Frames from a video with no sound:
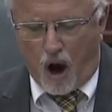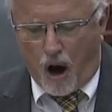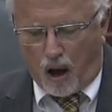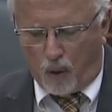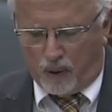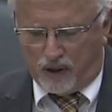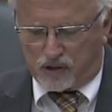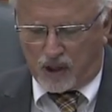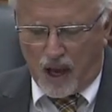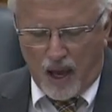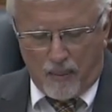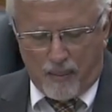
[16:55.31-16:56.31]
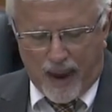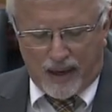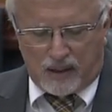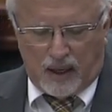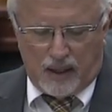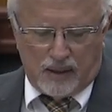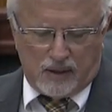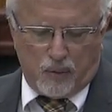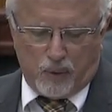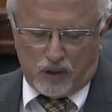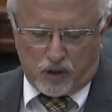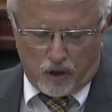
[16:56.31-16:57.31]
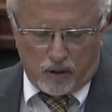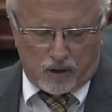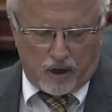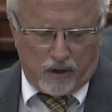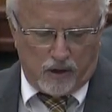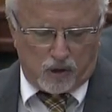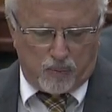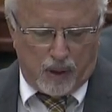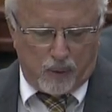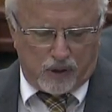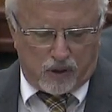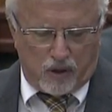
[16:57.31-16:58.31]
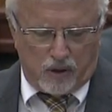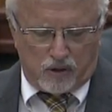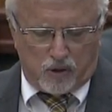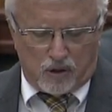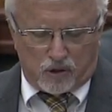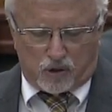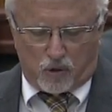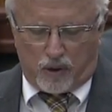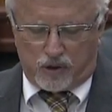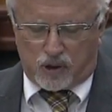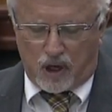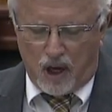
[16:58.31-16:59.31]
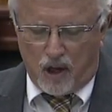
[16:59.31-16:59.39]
always mandated that return currents be returned to the source